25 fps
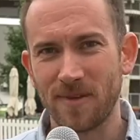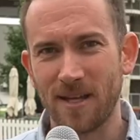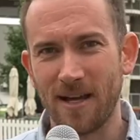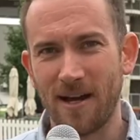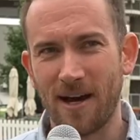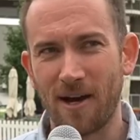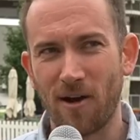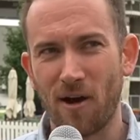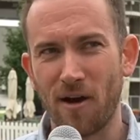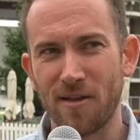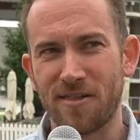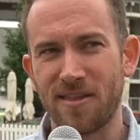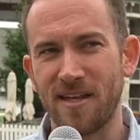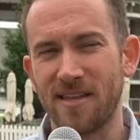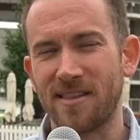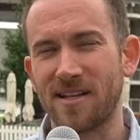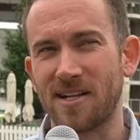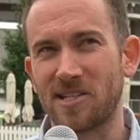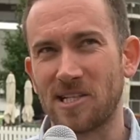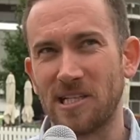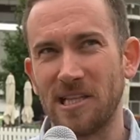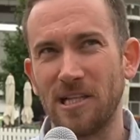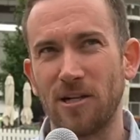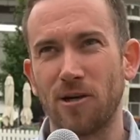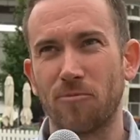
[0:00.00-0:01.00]
And I think
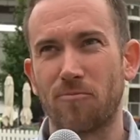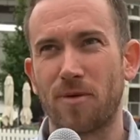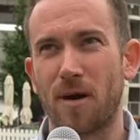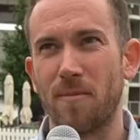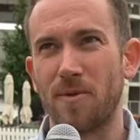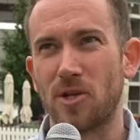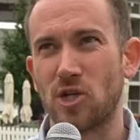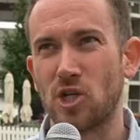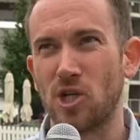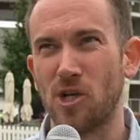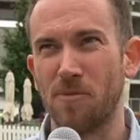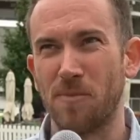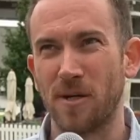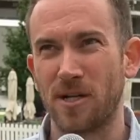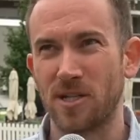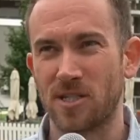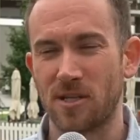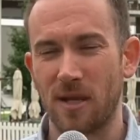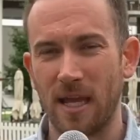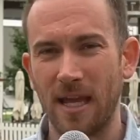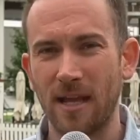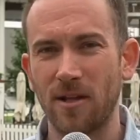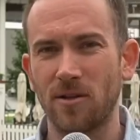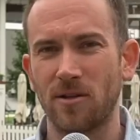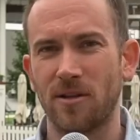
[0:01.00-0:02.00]
that's a little premature because
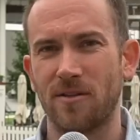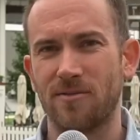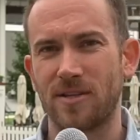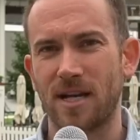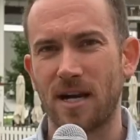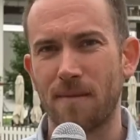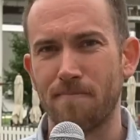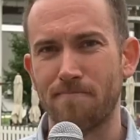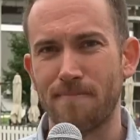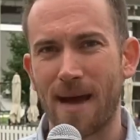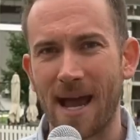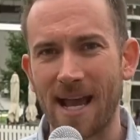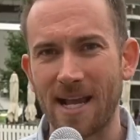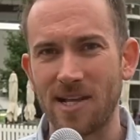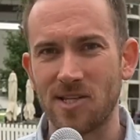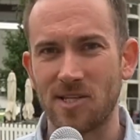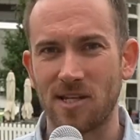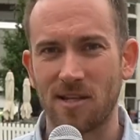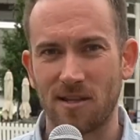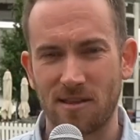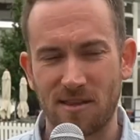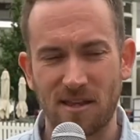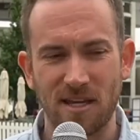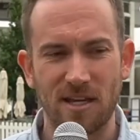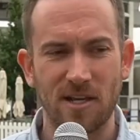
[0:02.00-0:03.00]
England have done
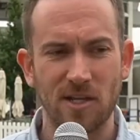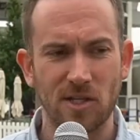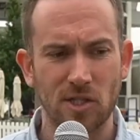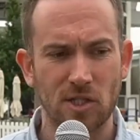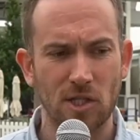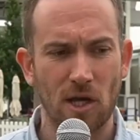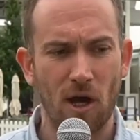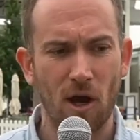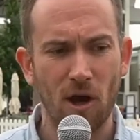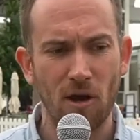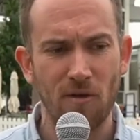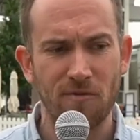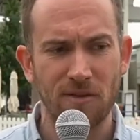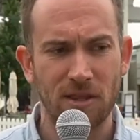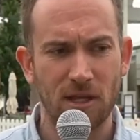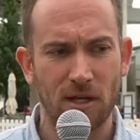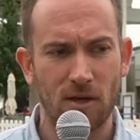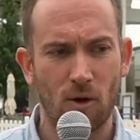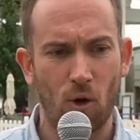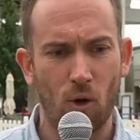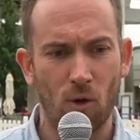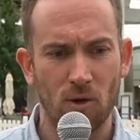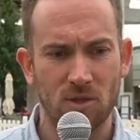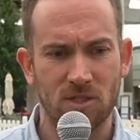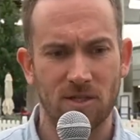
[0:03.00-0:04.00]
amazing things over the
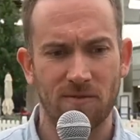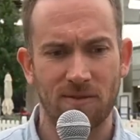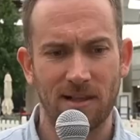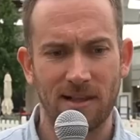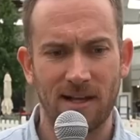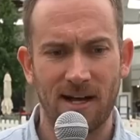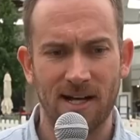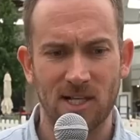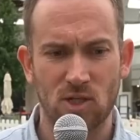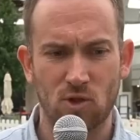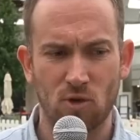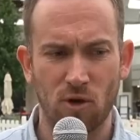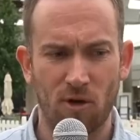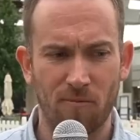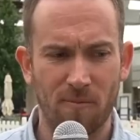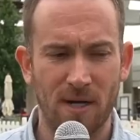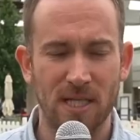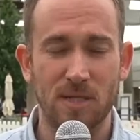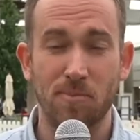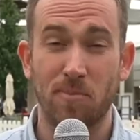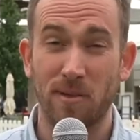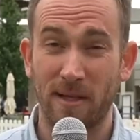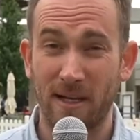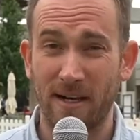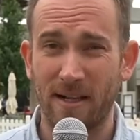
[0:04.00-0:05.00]
course of the last 12
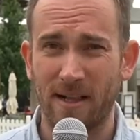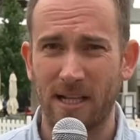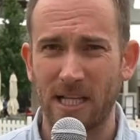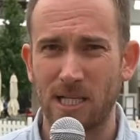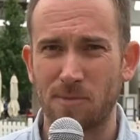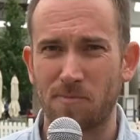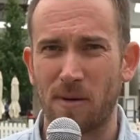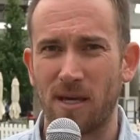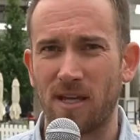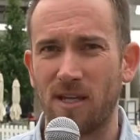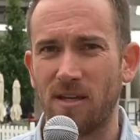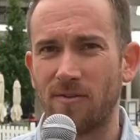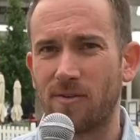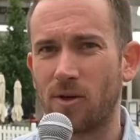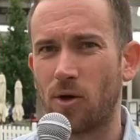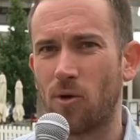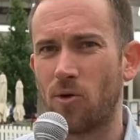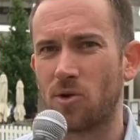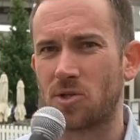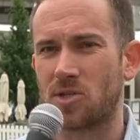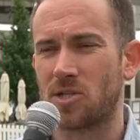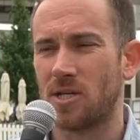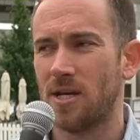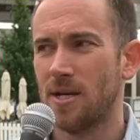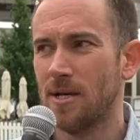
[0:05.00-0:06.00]
months, politically speaking, of
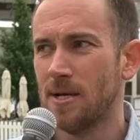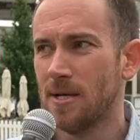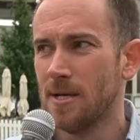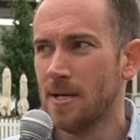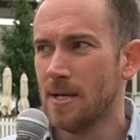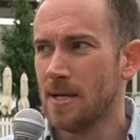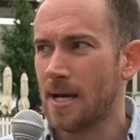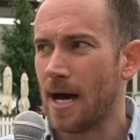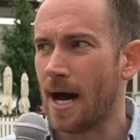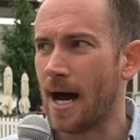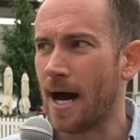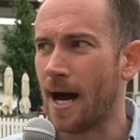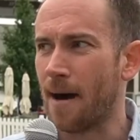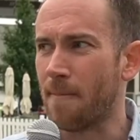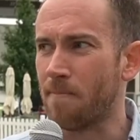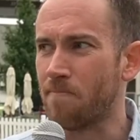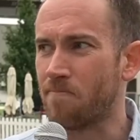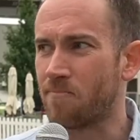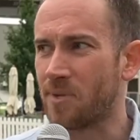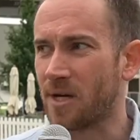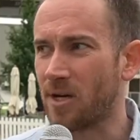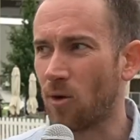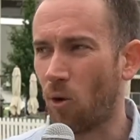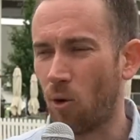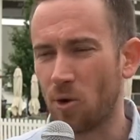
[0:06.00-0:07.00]
course,
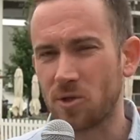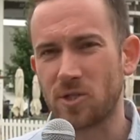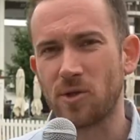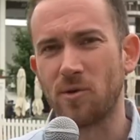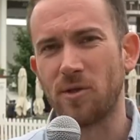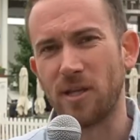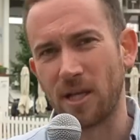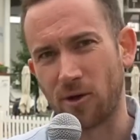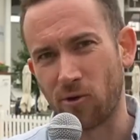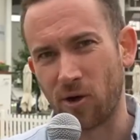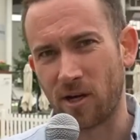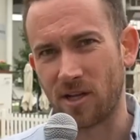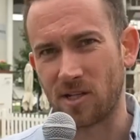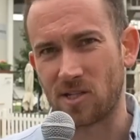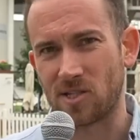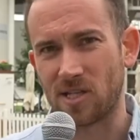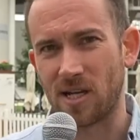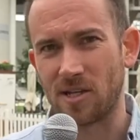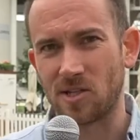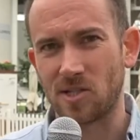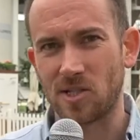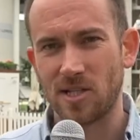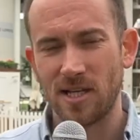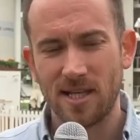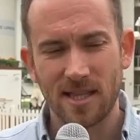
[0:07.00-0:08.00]
but also in the cricket
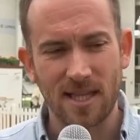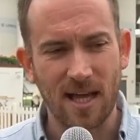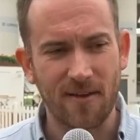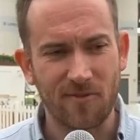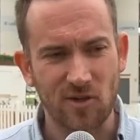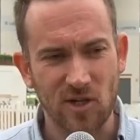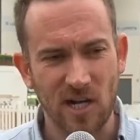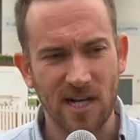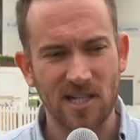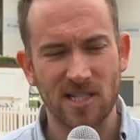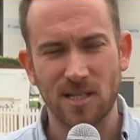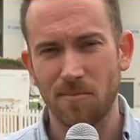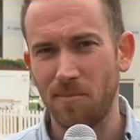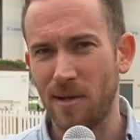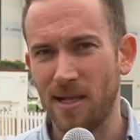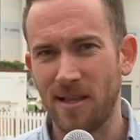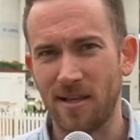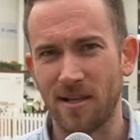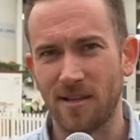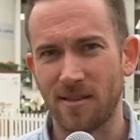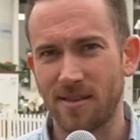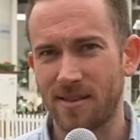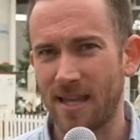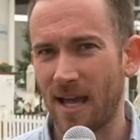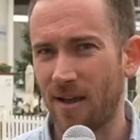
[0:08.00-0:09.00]
sense. They've chased 1
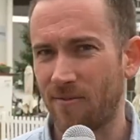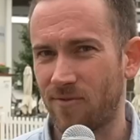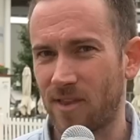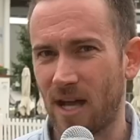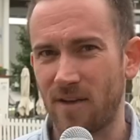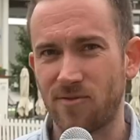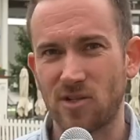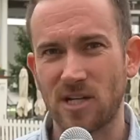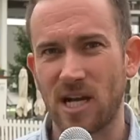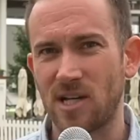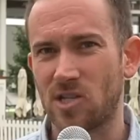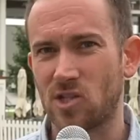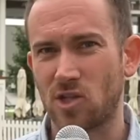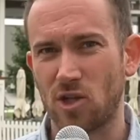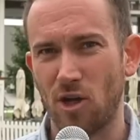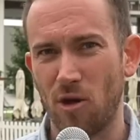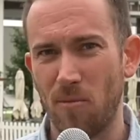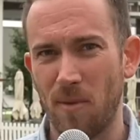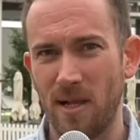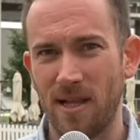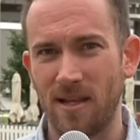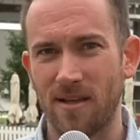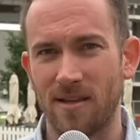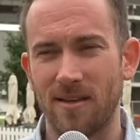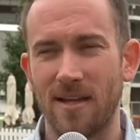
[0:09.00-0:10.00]
million. They've chased 2
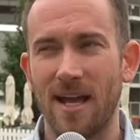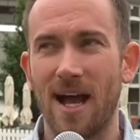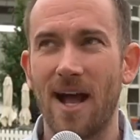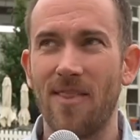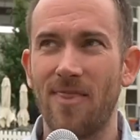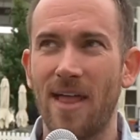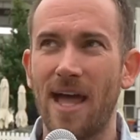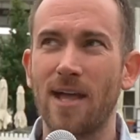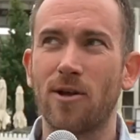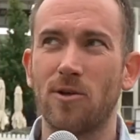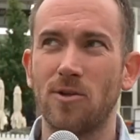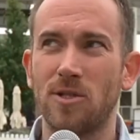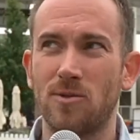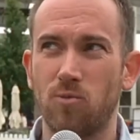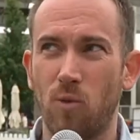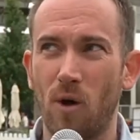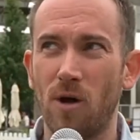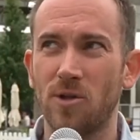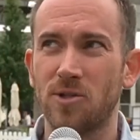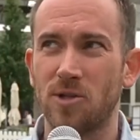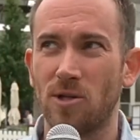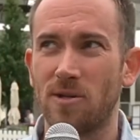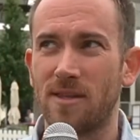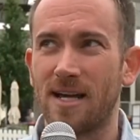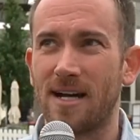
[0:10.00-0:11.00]
million, and they could well
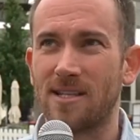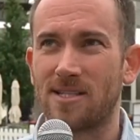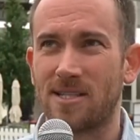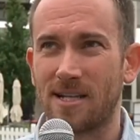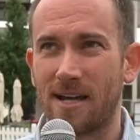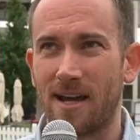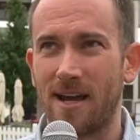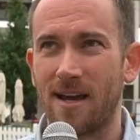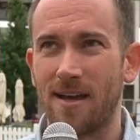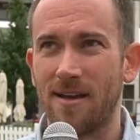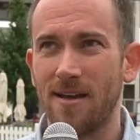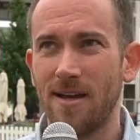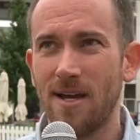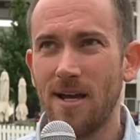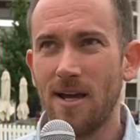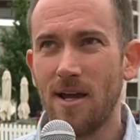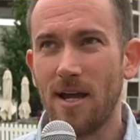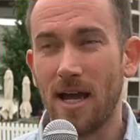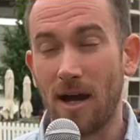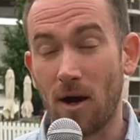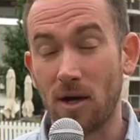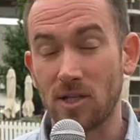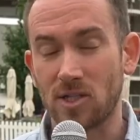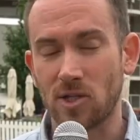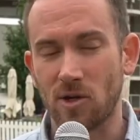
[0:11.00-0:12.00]
do that today.
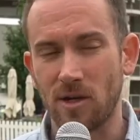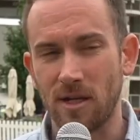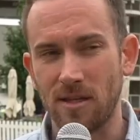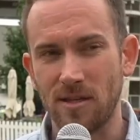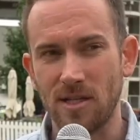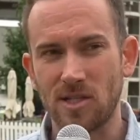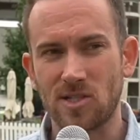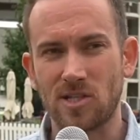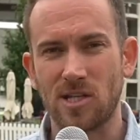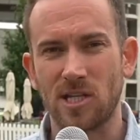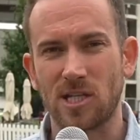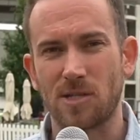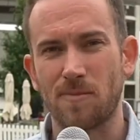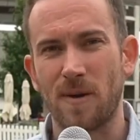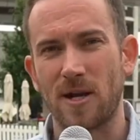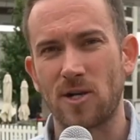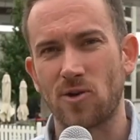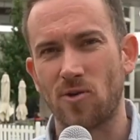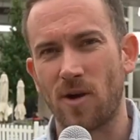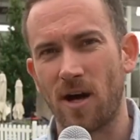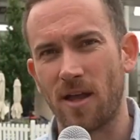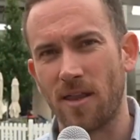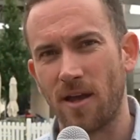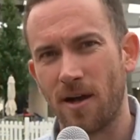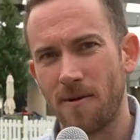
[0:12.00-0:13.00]
In this test match,
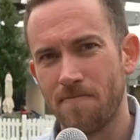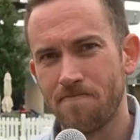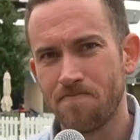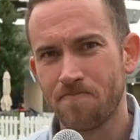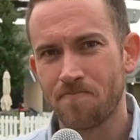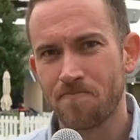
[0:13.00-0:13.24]
rather.